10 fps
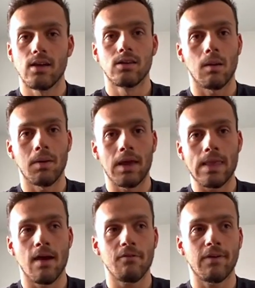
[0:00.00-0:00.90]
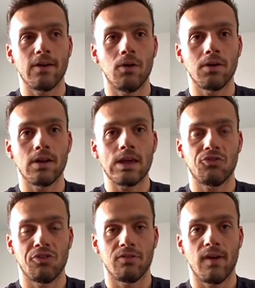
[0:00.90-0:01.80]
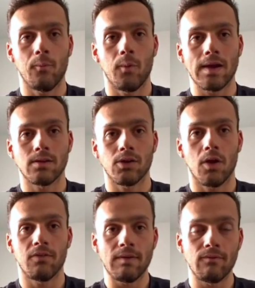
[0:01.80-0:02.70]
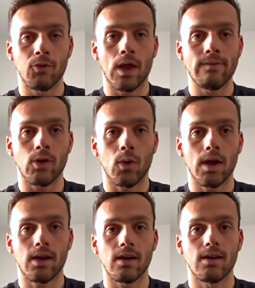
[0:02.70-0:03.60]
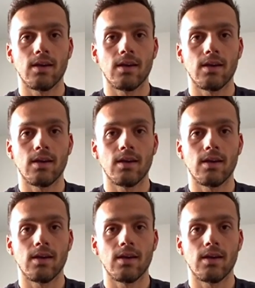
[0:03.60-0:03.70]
dominating that field, and he's trying to find ways to go even even quicker.